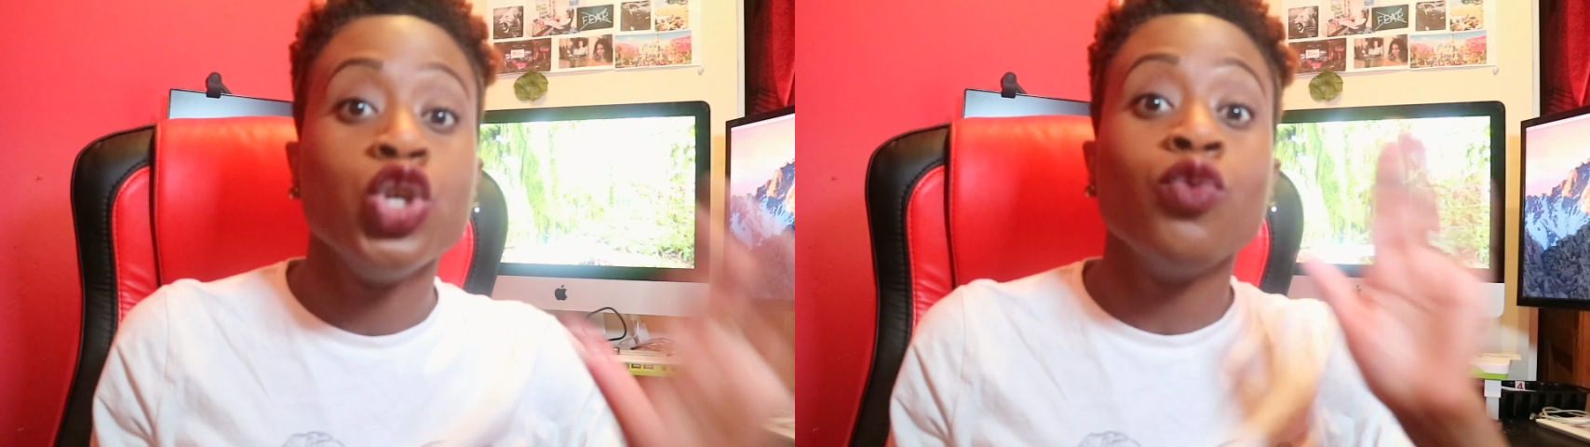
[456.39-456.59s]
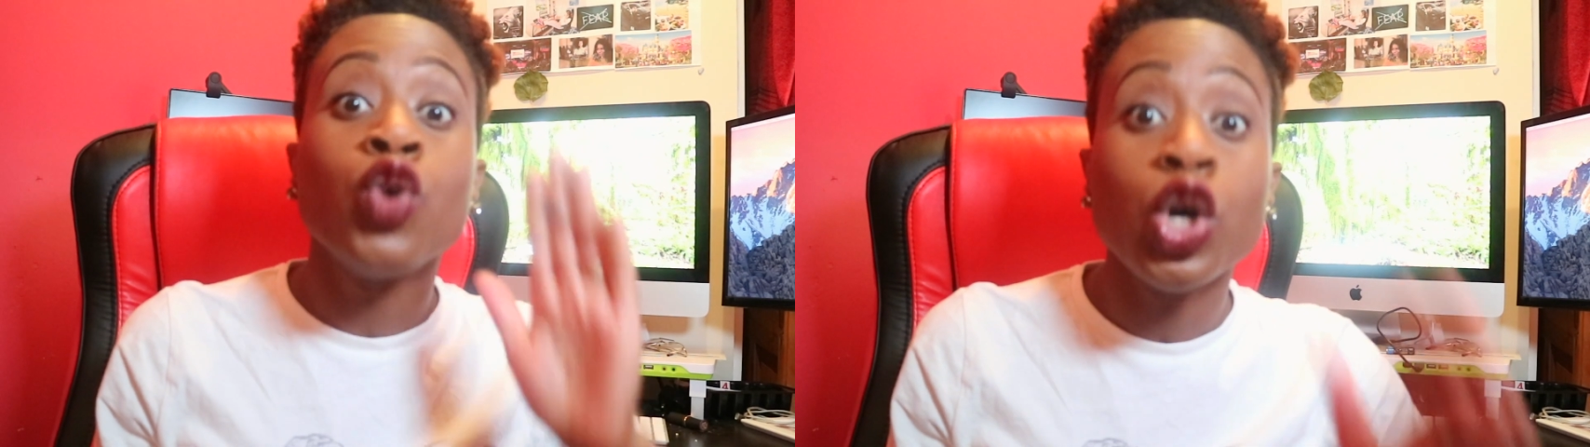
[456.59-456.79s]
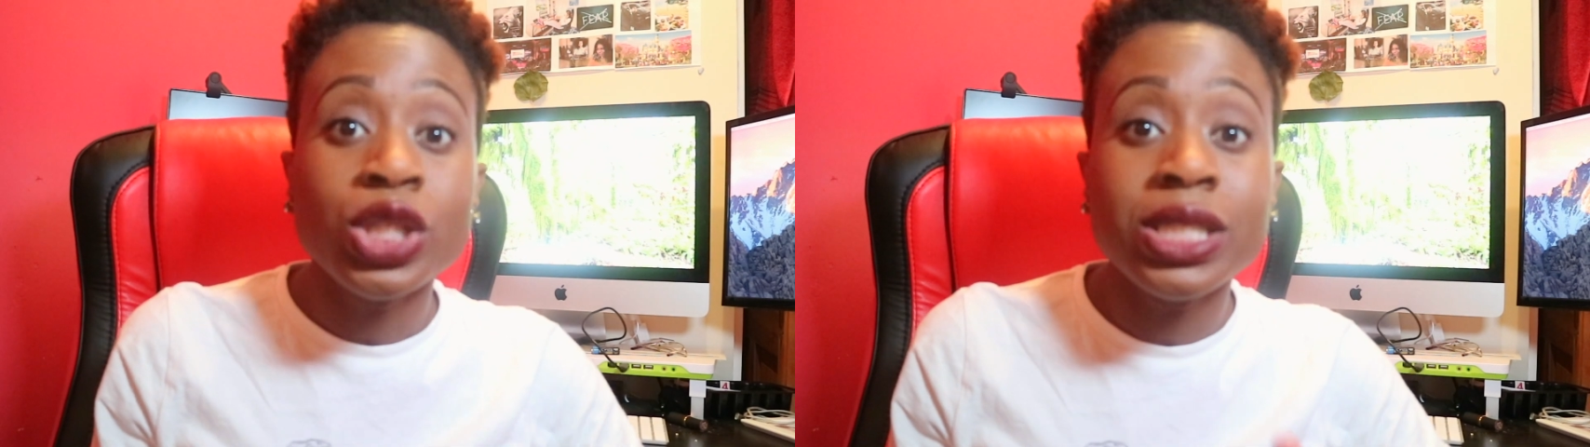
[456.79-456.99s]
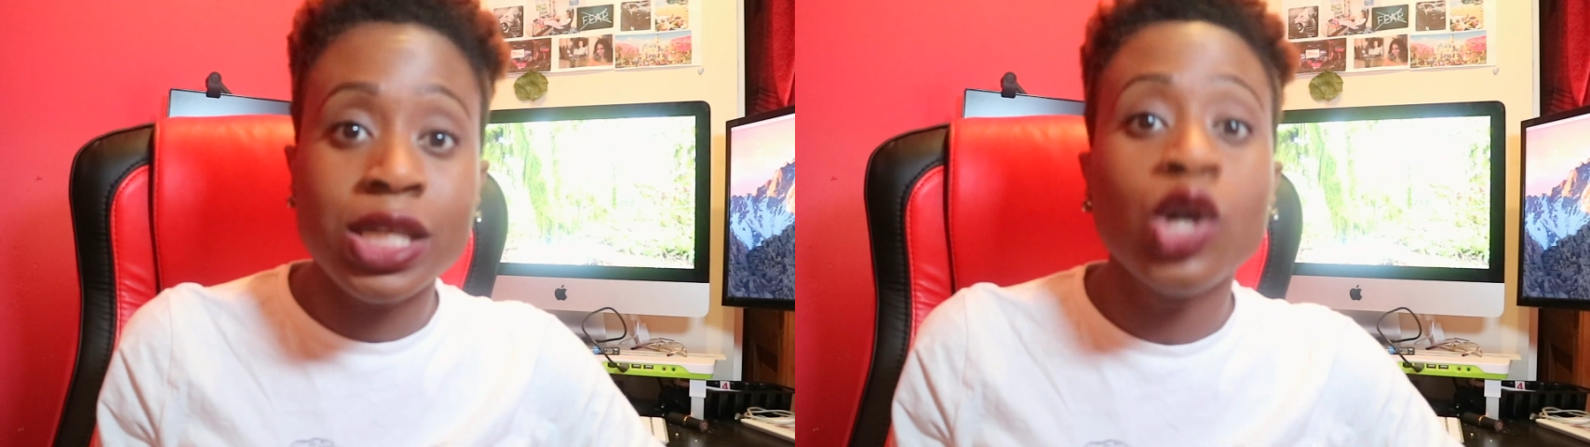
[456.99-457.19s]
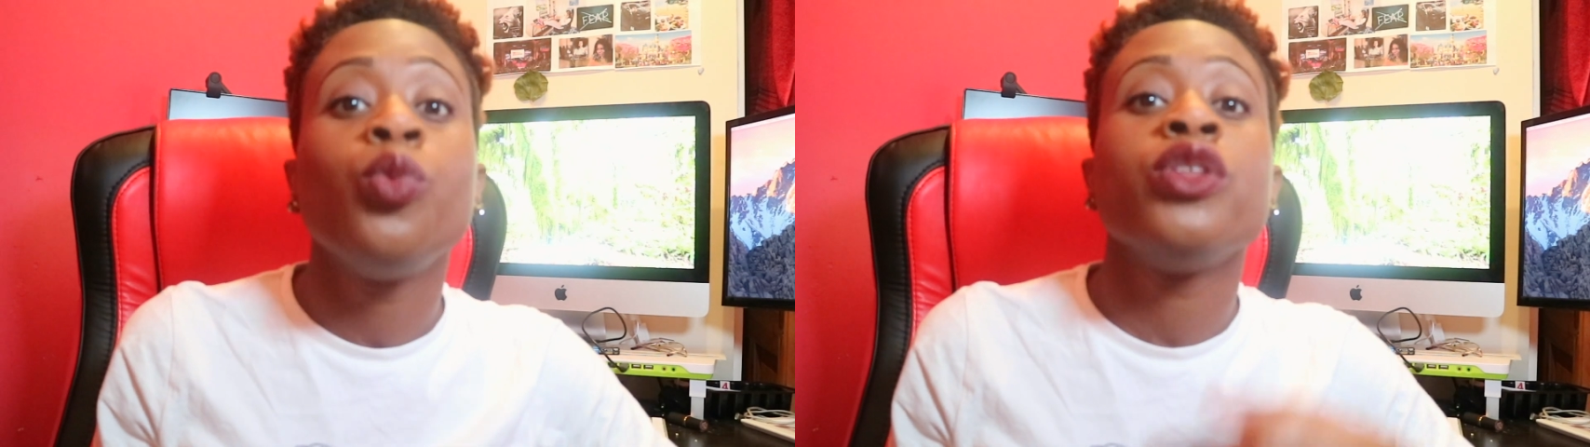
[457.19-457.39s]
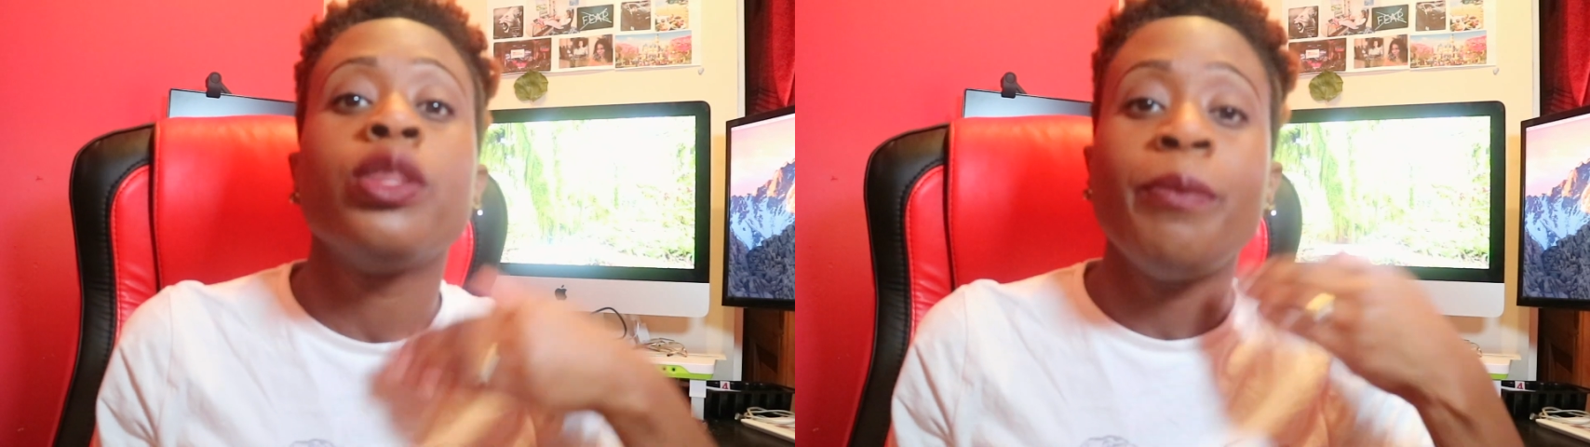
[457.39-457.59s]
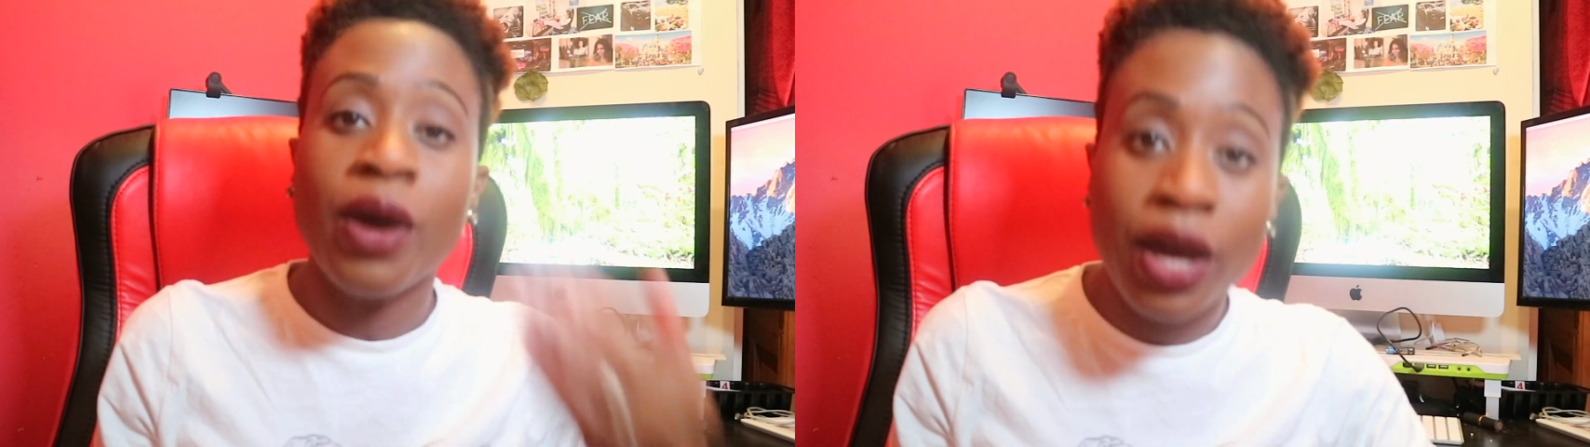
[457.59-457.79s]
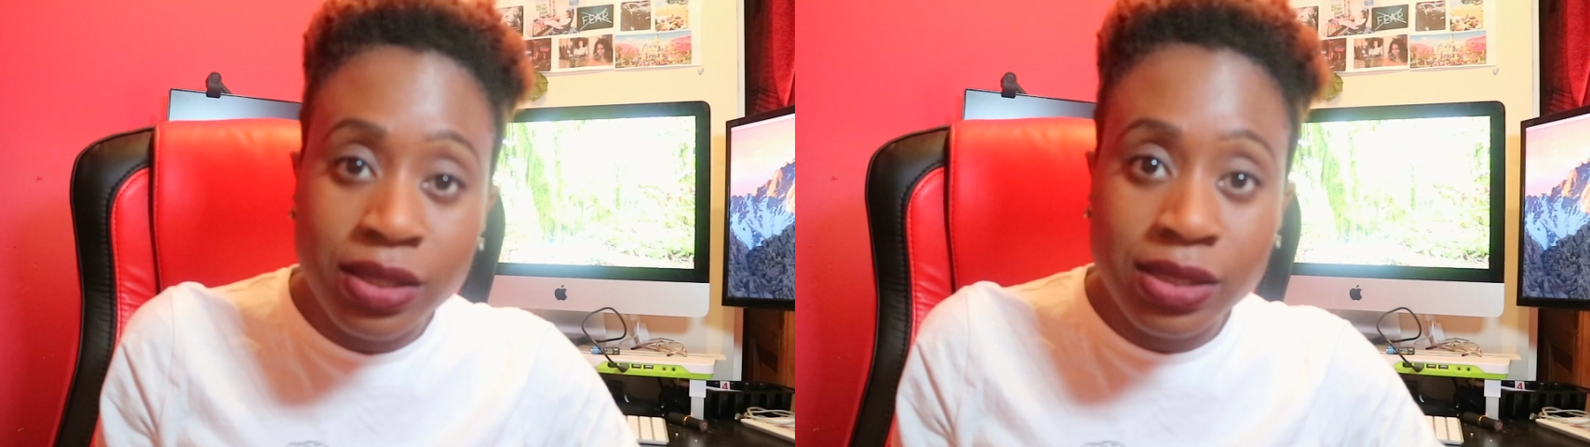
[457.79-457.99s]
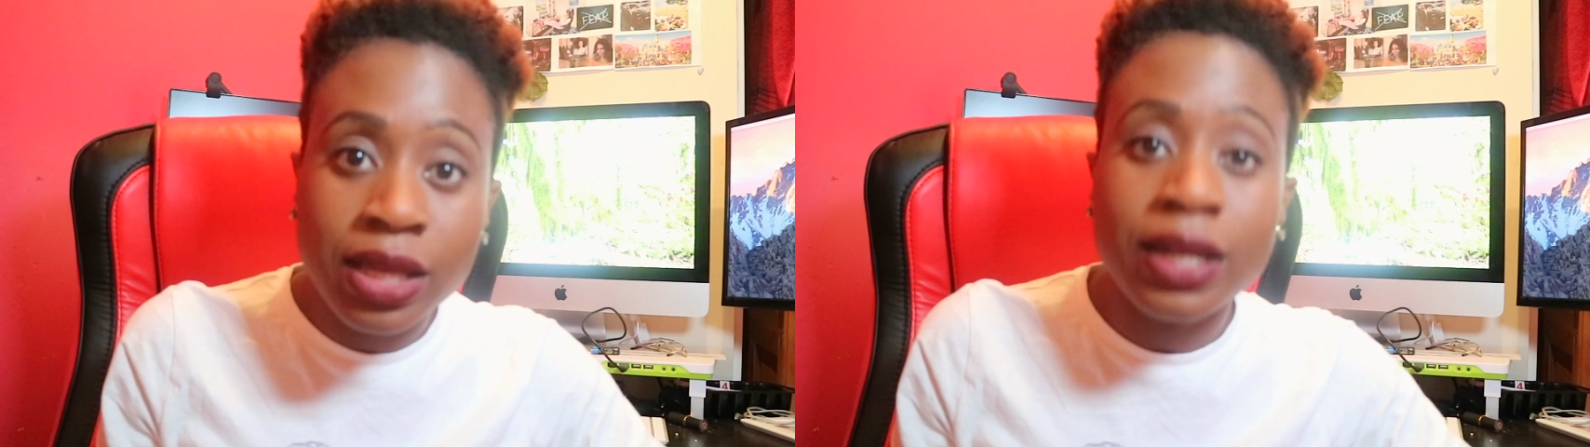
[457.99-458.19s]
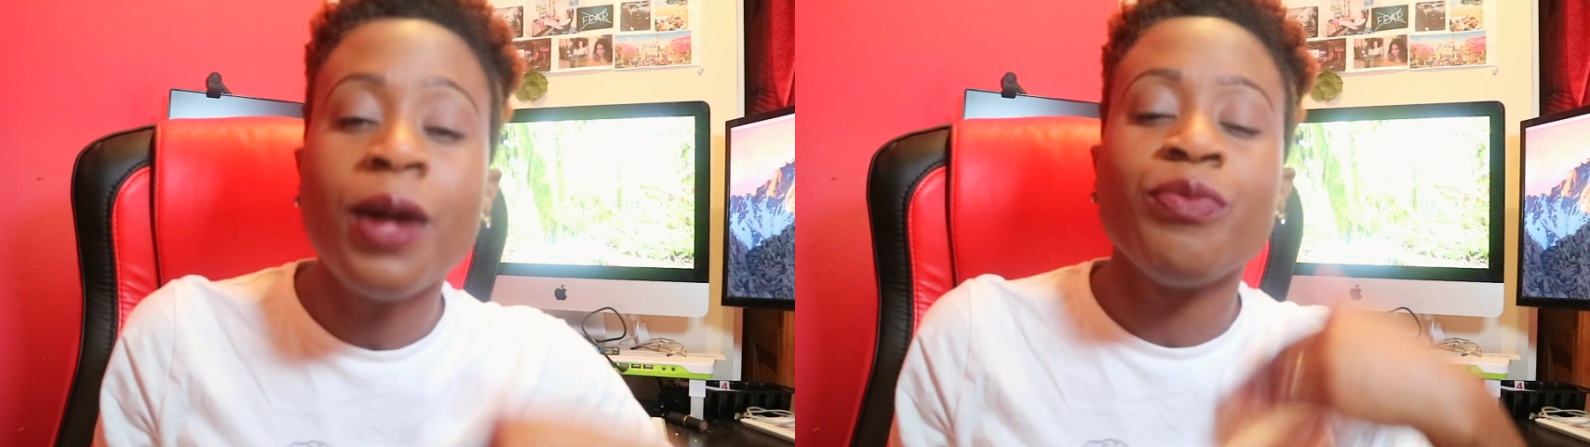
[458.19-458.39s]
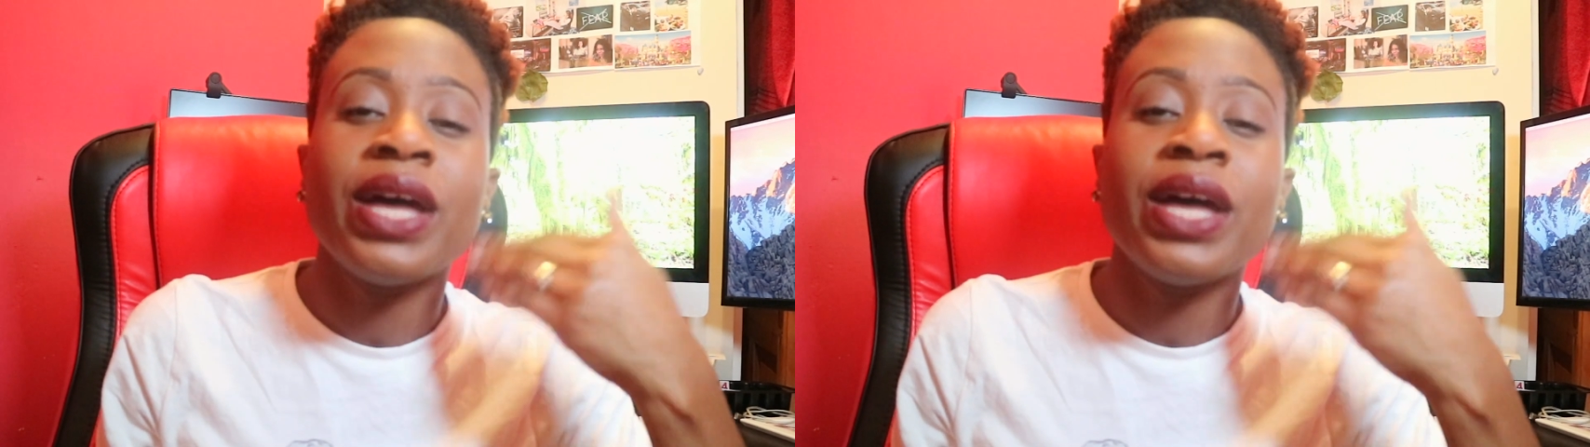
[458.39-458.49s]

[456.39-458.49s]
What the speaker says: You've got to deal with the person